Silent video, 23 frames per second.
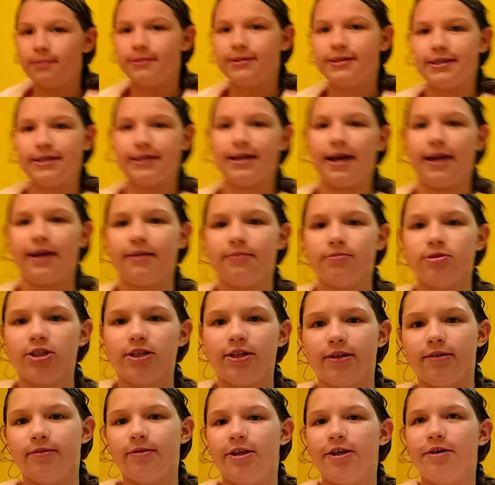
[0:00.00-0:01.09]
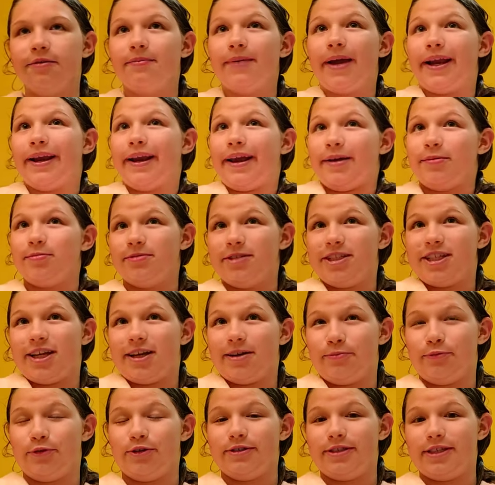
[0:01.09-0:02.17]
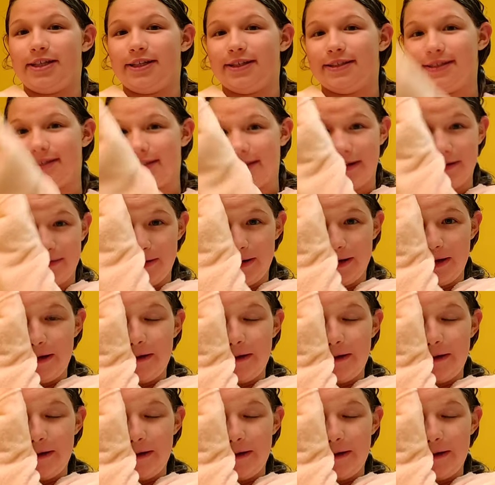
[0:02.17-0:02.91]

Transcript: Today I'm showing you my nighttime routine, so